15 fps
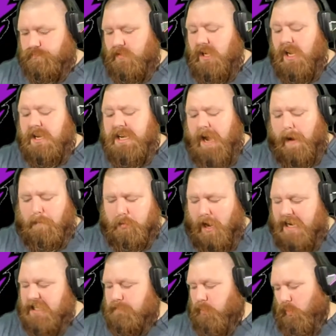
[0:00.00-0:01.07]
Now,
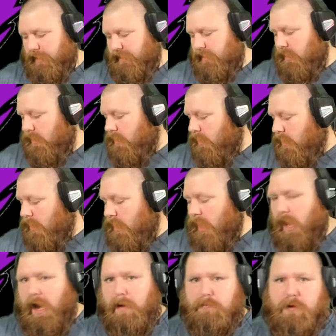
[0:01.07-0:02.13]
price point.
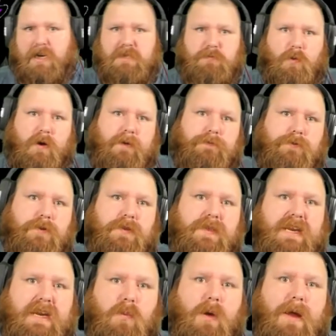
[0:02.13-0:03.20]
Price point for
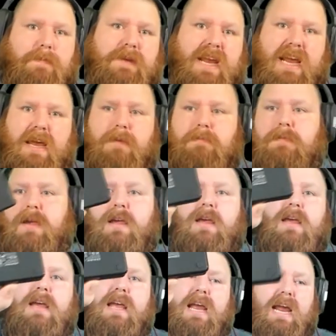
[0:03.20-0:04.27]
the webcam
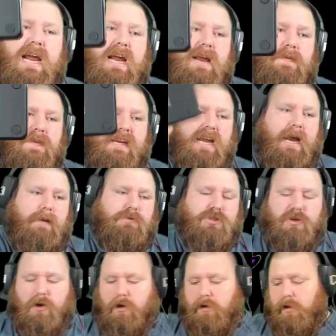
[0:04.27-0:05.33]
and the capture
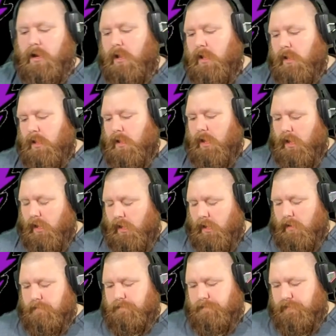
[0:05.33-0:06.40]
card.
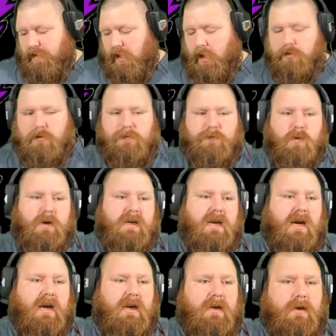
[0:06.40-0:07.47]

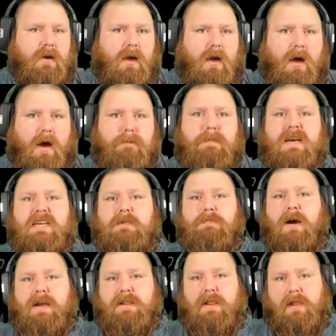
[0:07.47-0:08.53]
$149 on Best
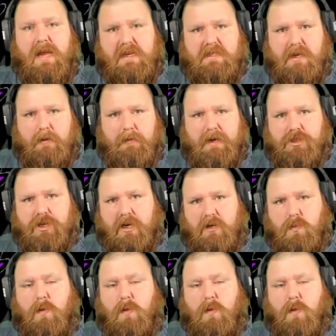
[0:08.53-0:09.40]
Buy the last time I checked.